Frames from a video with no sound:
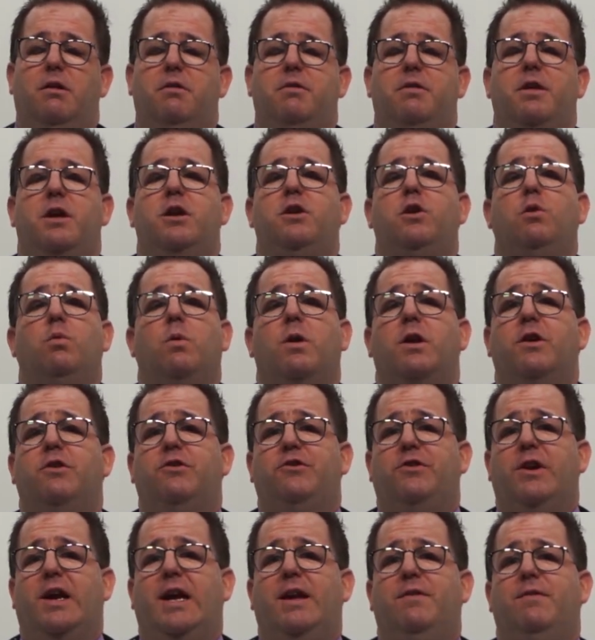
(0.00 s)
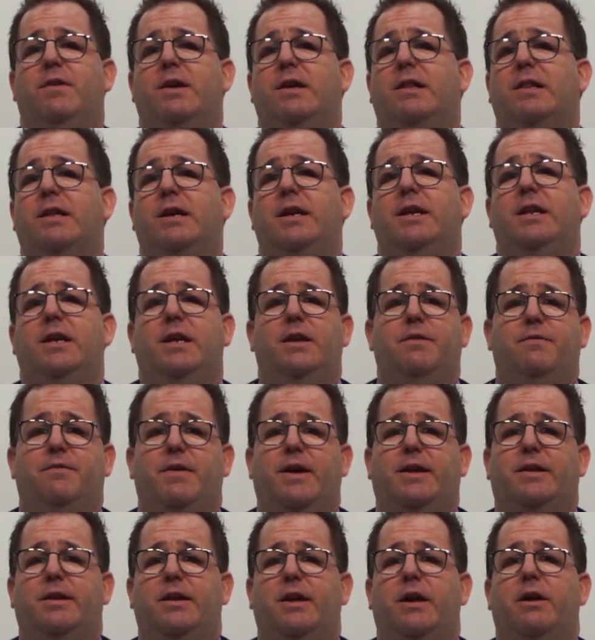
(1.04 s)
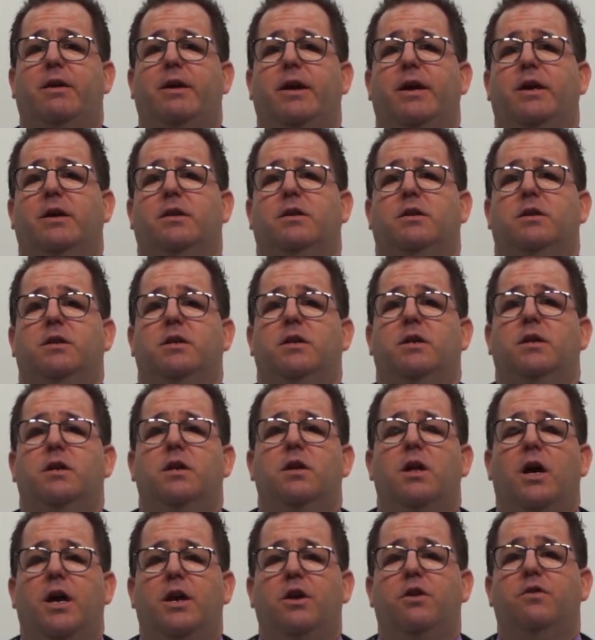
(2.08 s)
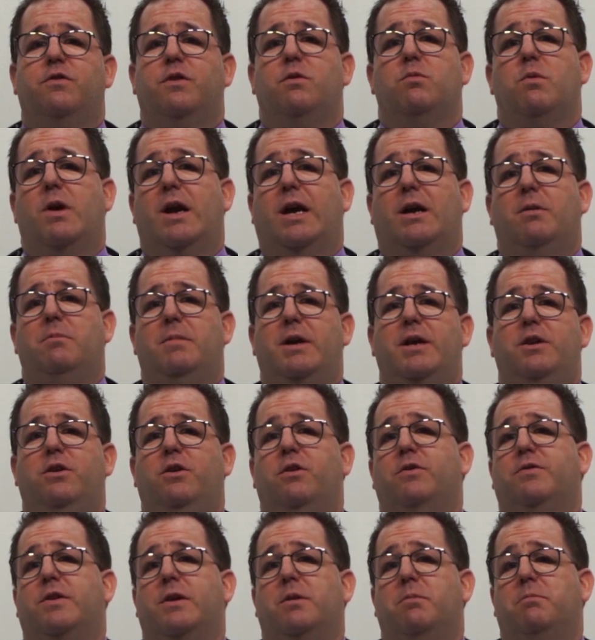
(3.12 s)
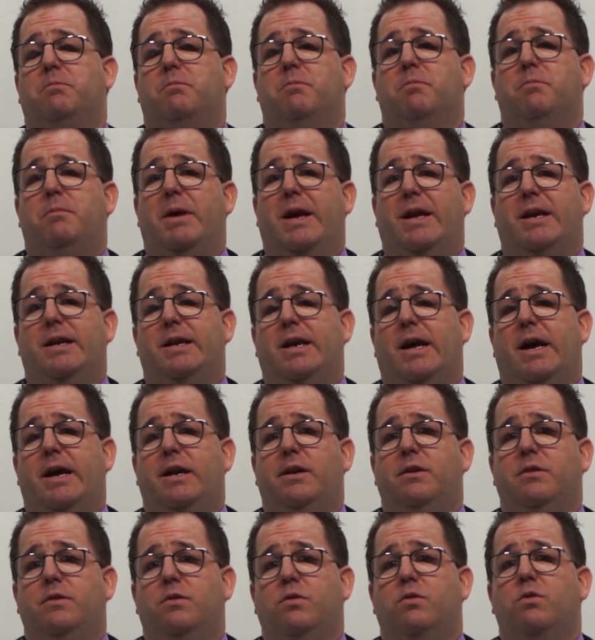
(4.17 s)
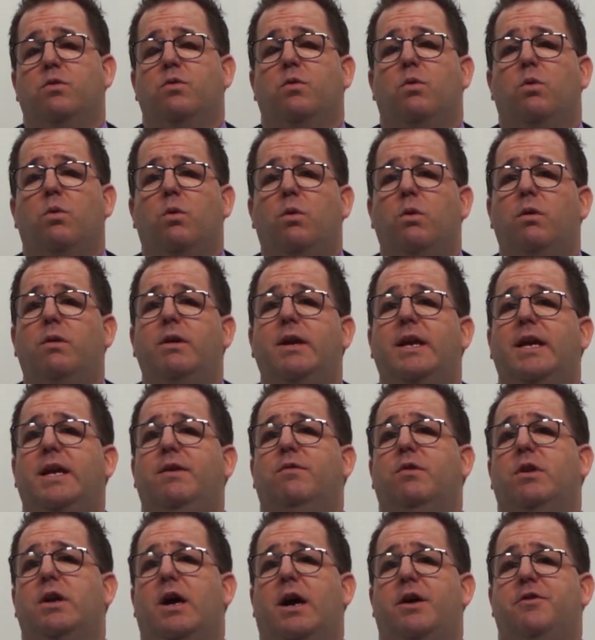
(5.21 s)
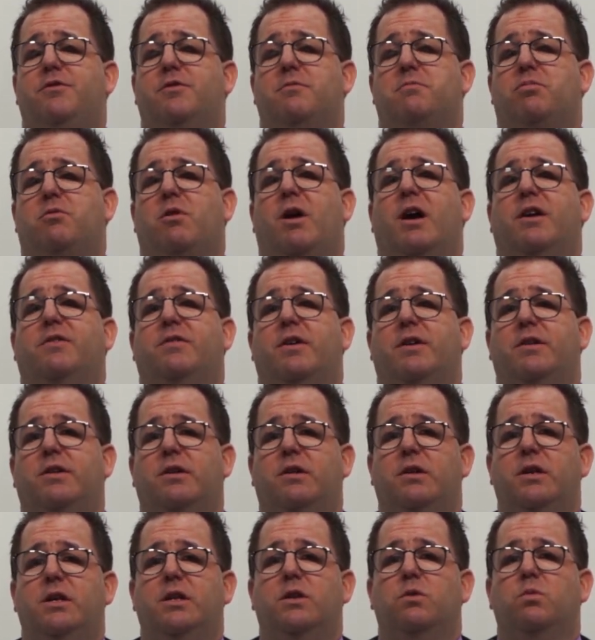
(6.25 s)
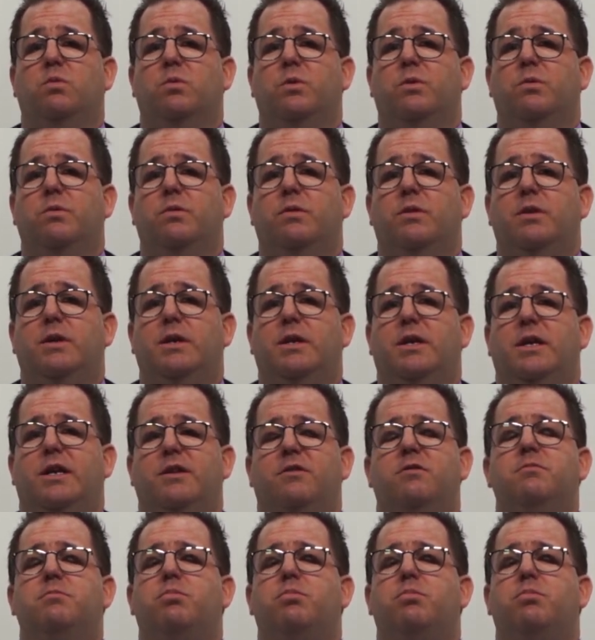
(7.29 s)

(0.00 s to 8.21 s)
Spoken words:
Then you want to shave and clean the affected area. I usually recommend using betadine or even hydrogen peroxide to clean the wound. It's